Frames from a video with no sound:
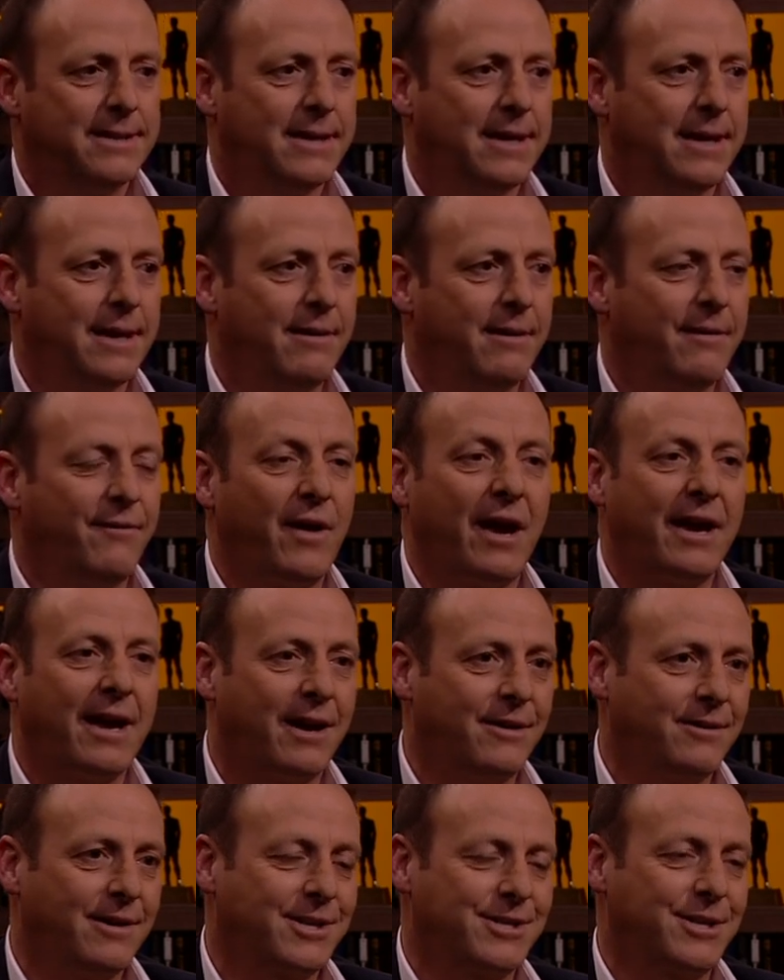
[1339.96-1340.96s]
If they
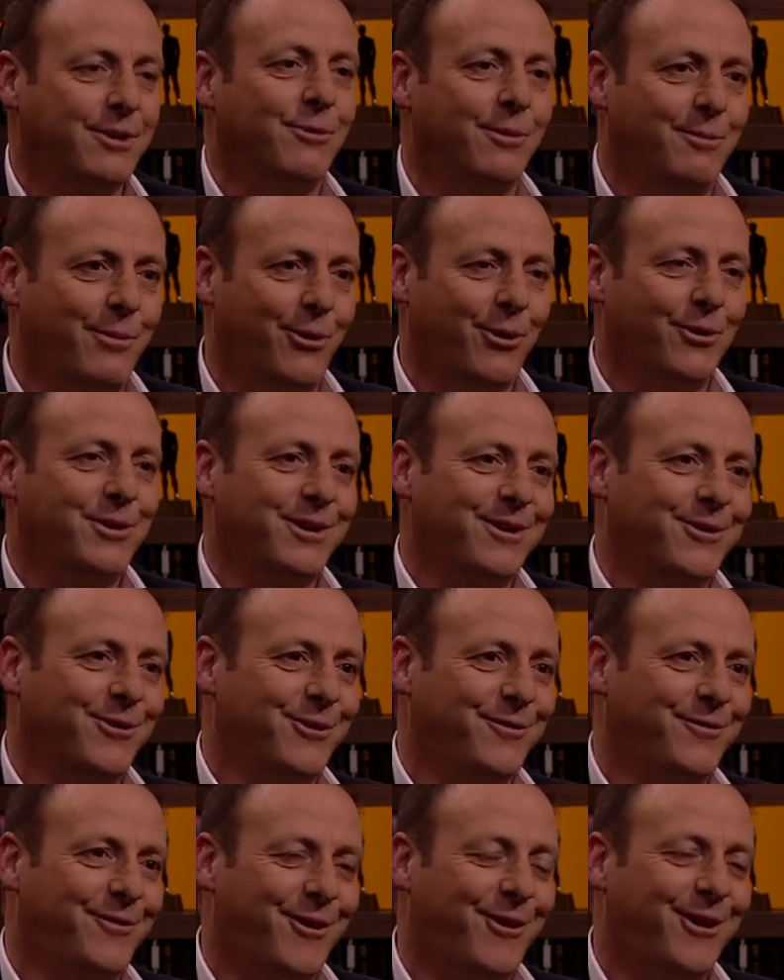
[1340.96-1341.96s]
actually reported the
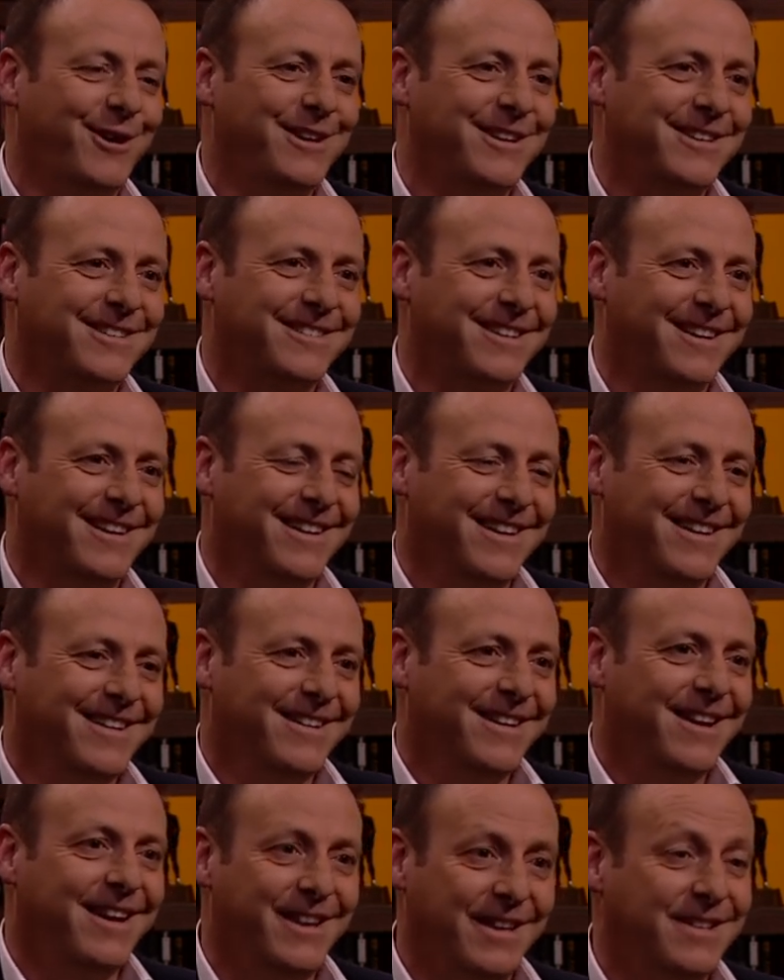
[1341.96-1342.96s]
court findings,
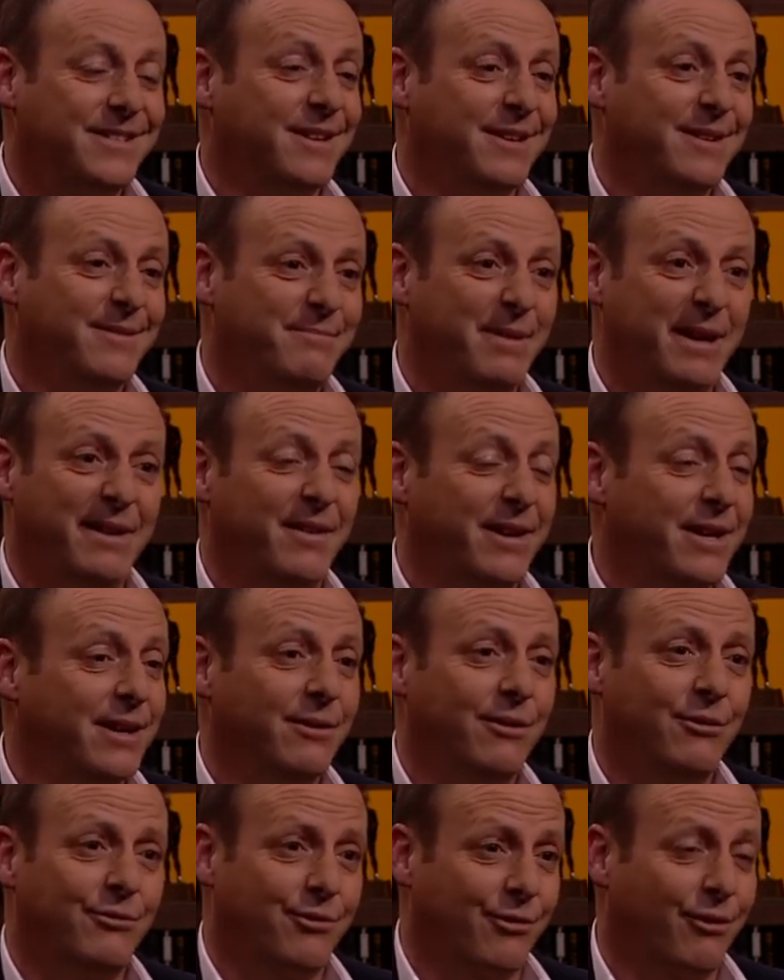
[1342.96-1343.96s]
it is a bit of a
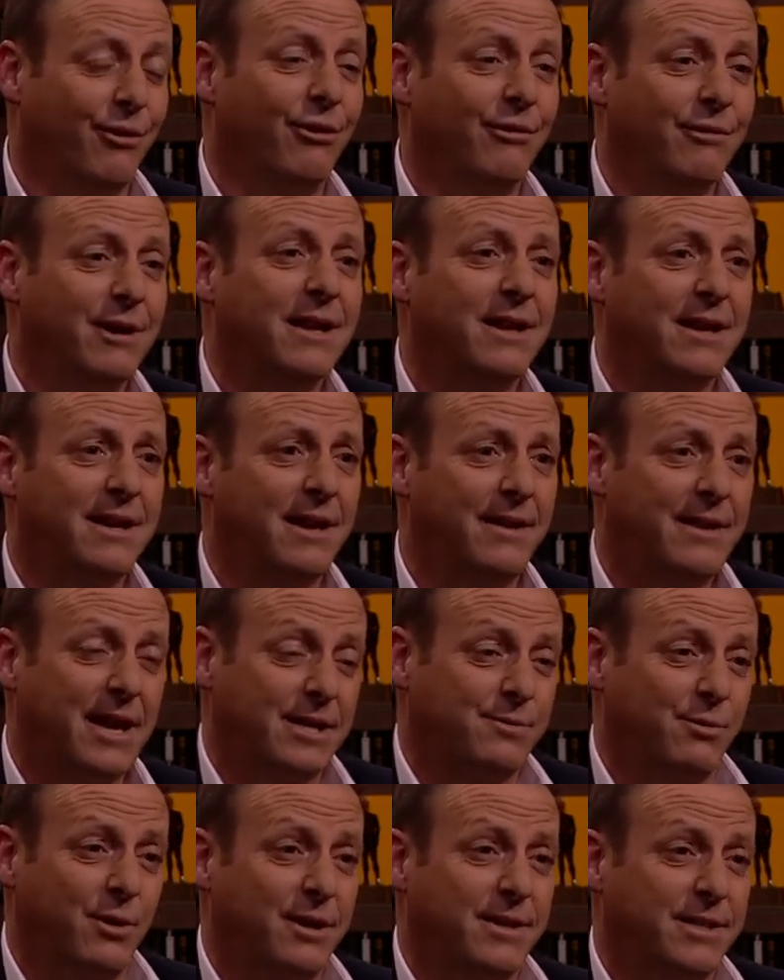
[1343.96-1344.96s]
nil-all draw, really, and
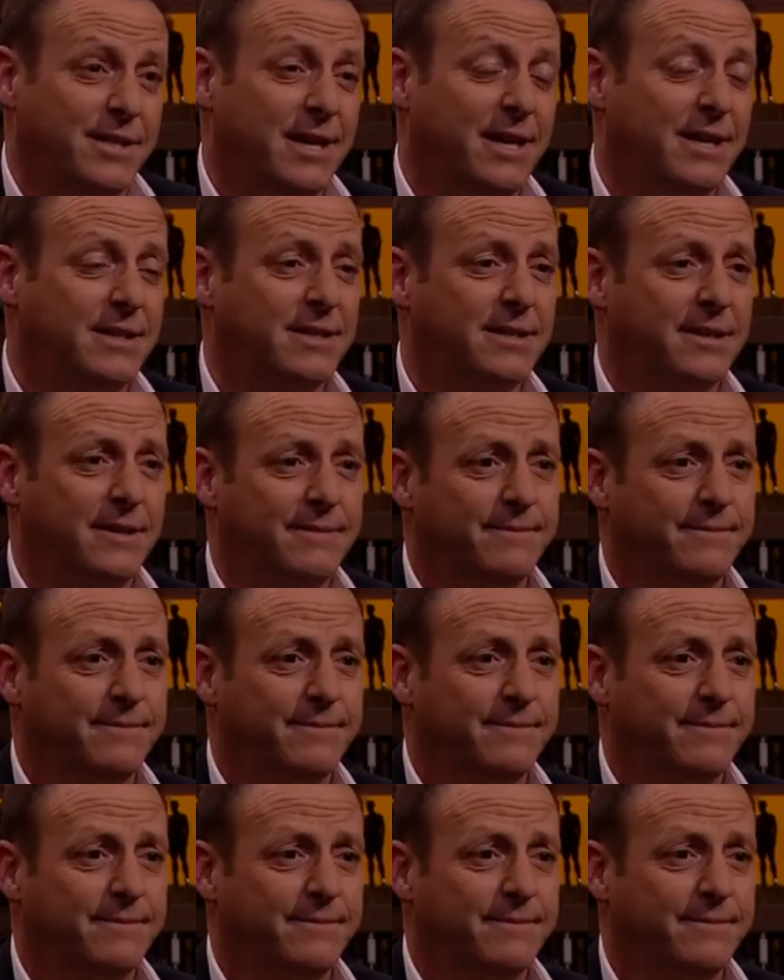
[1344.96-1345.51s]
that's where it sits.